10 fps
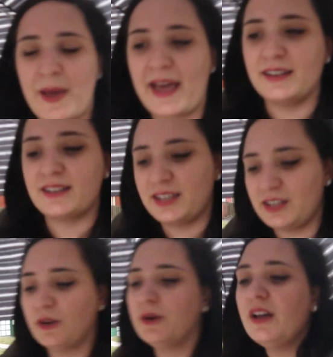spend,
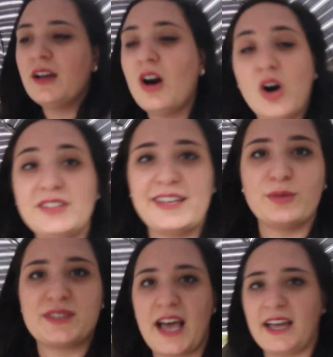all day
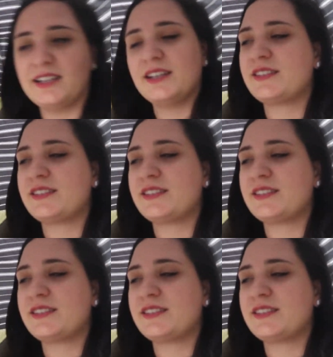outside.